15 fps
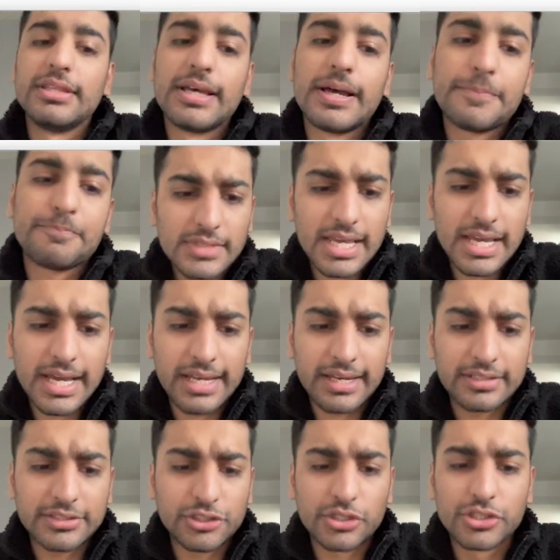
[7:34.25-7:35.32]
that. And
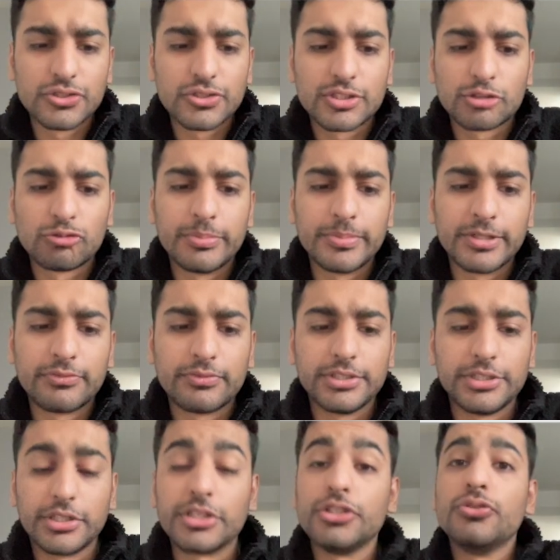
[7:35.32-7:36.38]
you can use
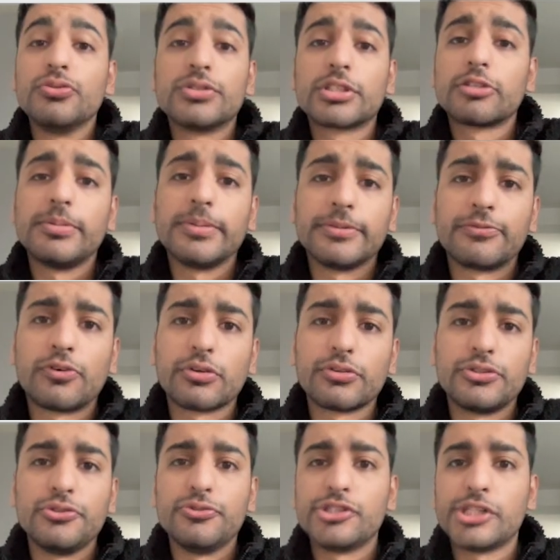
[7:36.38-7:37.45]
Screwing Frog
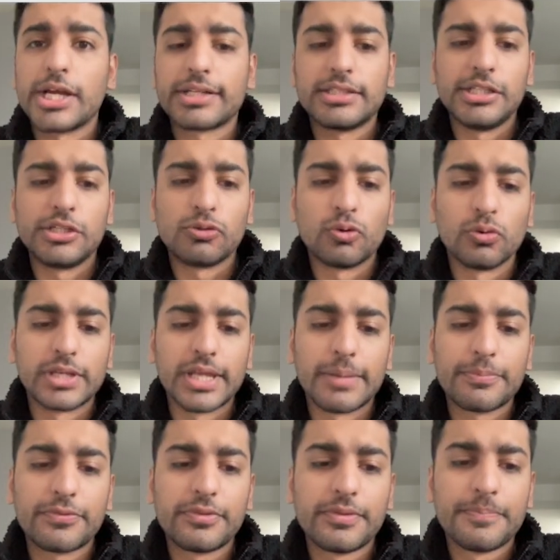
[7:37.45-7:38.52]
to check the crawl
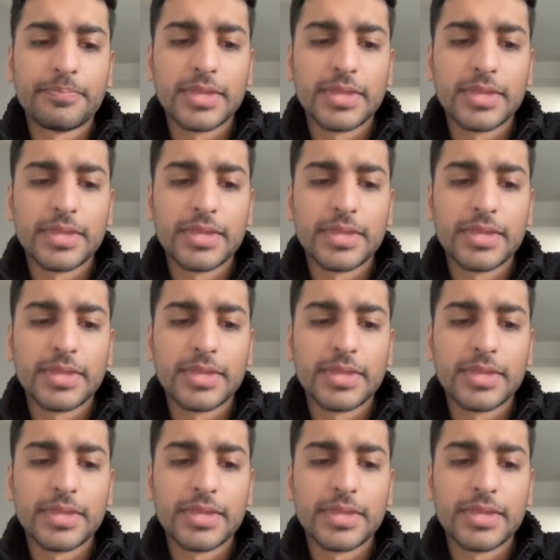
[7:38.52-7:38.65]
depth.